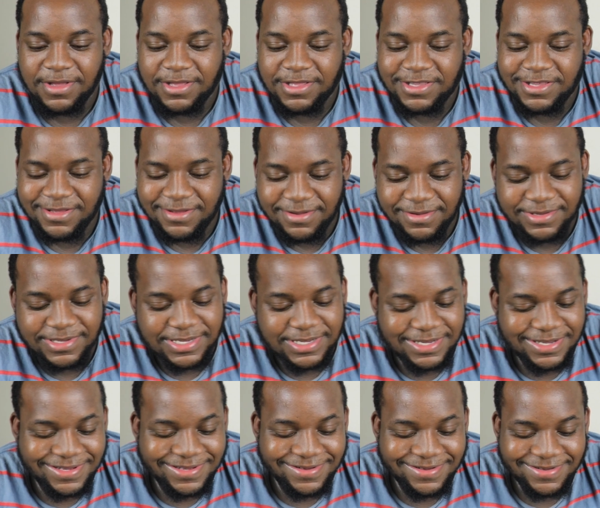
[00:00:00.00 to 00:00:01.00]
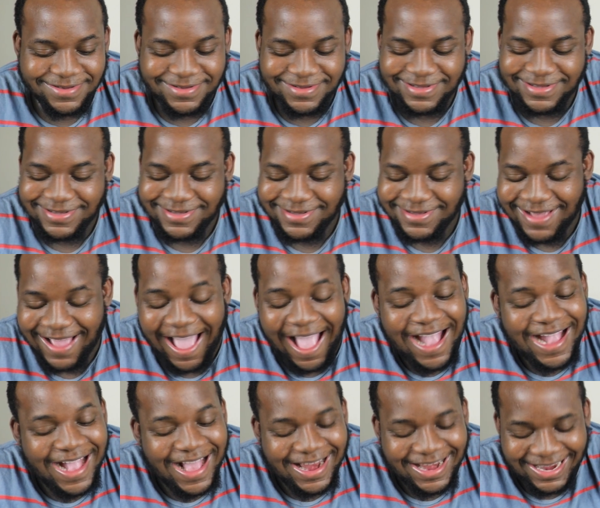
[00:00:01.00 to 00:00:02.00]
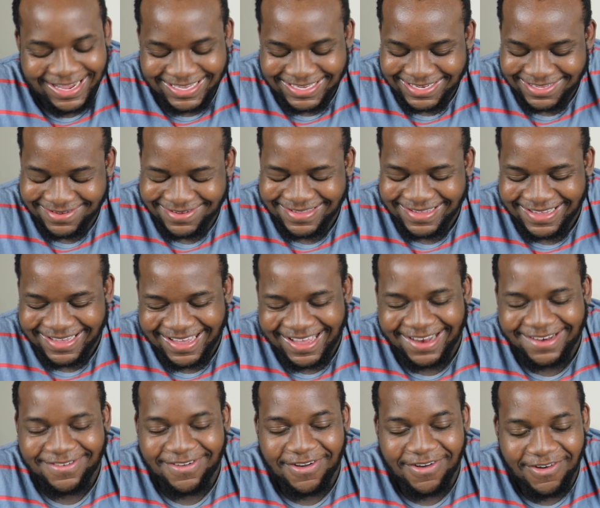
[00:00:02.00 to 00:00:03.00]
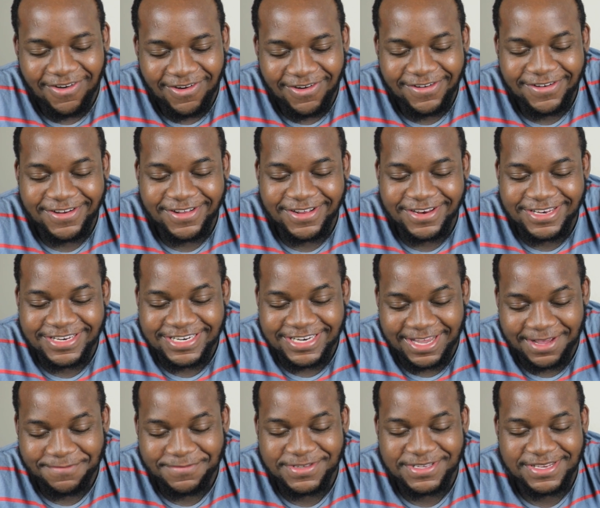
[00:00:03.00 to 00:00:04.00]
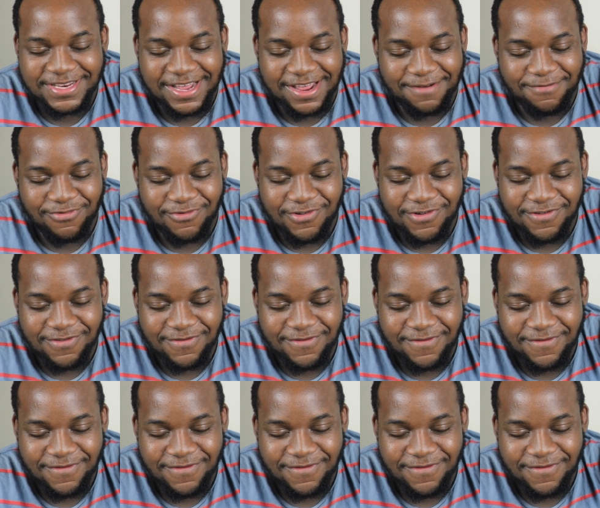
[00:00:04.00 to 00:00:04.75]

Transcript: So I gotta listen to the catch all the gems in that, bro.